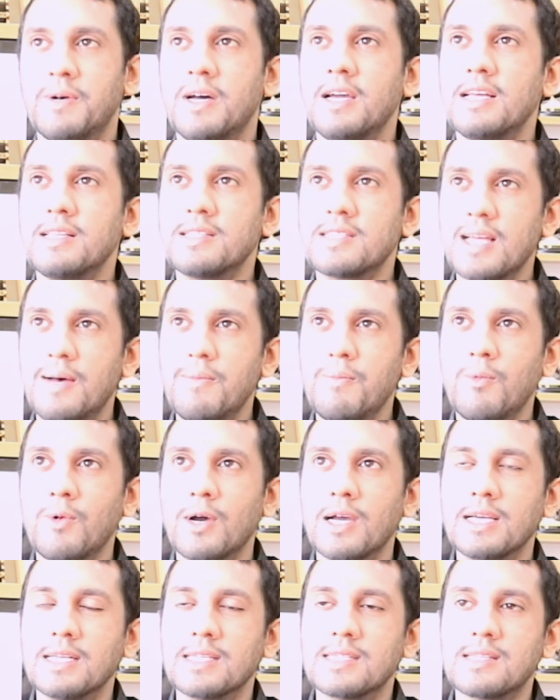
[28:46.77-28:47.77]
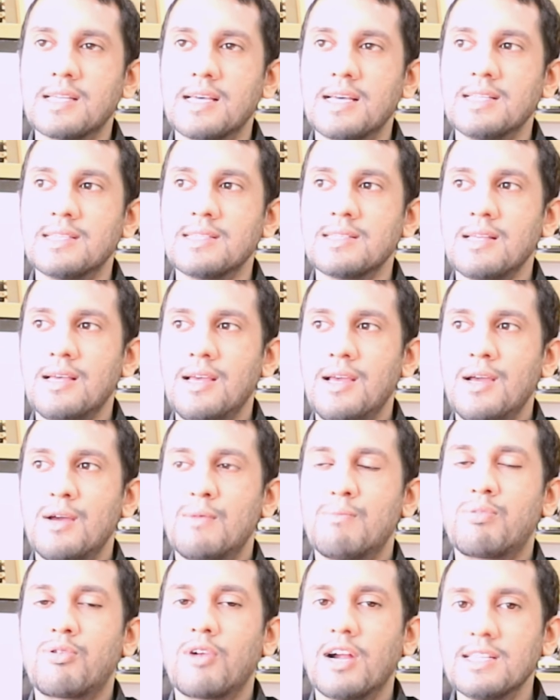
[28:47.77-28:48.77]
But in some ways, his
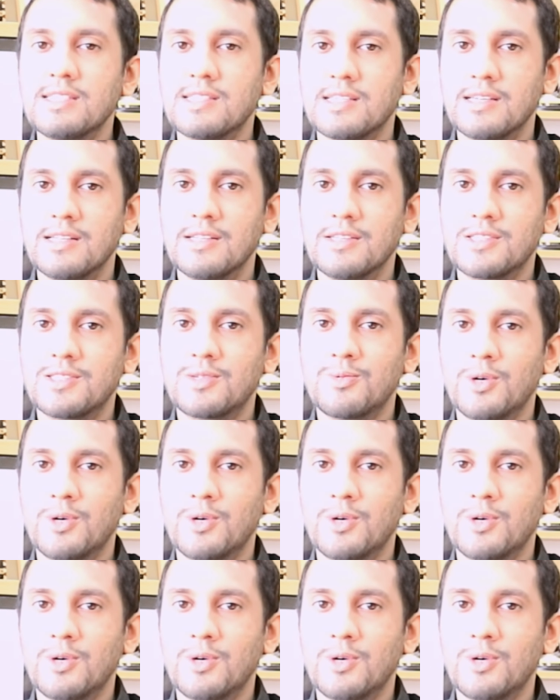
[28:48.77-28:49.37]
presence